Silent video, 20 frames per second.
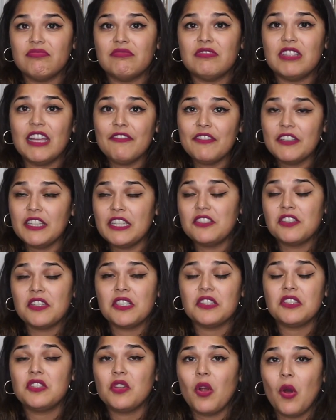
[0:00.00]
definitely took
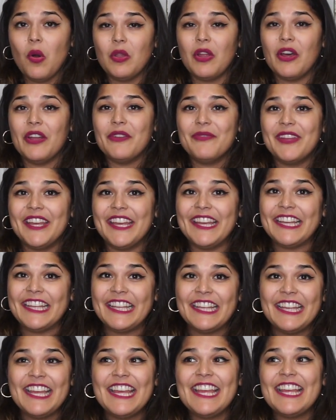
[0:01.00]
its toll on me
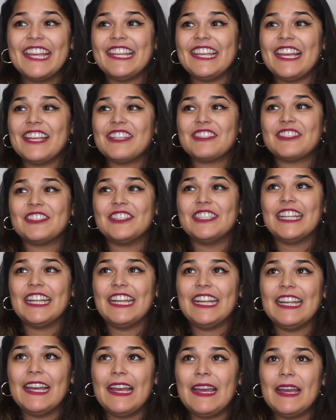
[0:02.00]

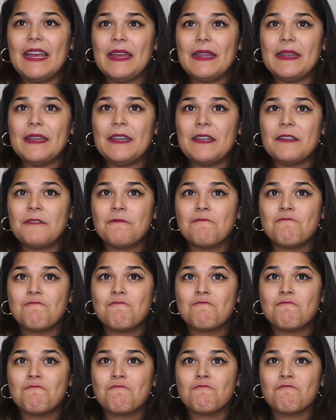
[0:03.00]
yesterday, and
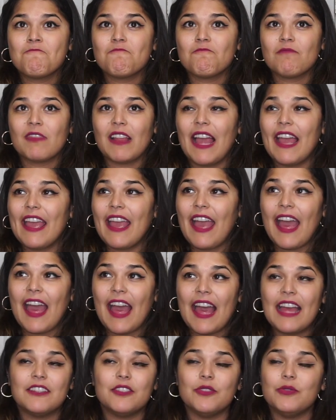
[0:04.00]
I
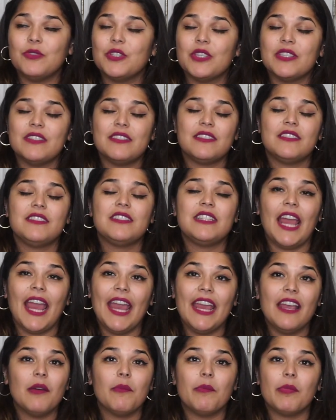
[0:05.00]
had to just
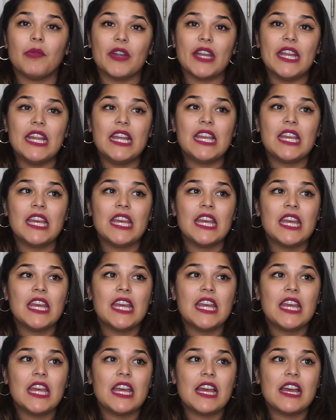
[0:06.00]
take a break.
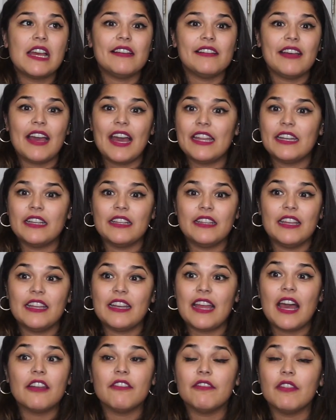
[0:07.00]
I had to get
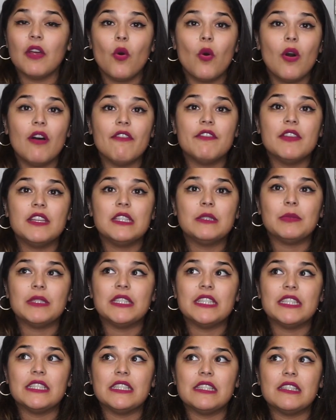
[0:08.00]
out of the office
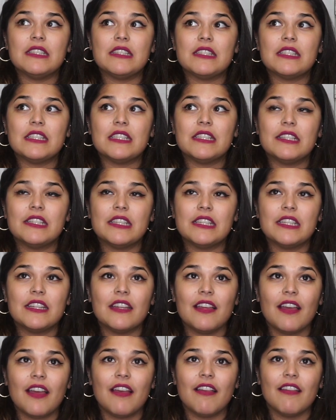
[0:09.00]
because
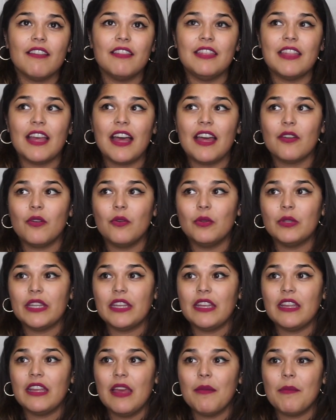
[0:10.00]
not
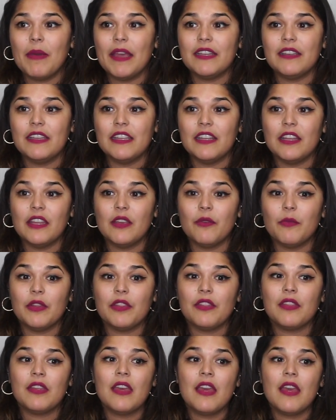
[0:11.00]
only am I dealing
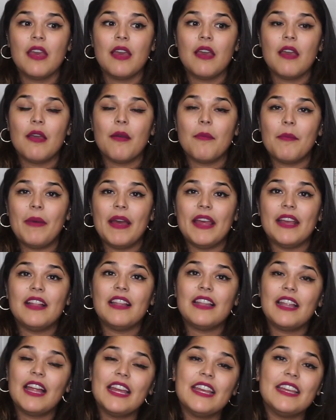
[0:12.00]
with my
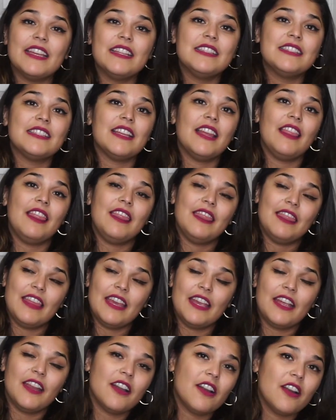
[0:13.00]
clients and
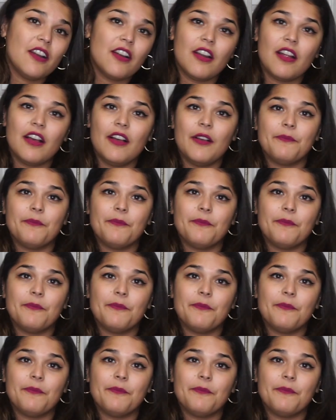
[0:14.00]
their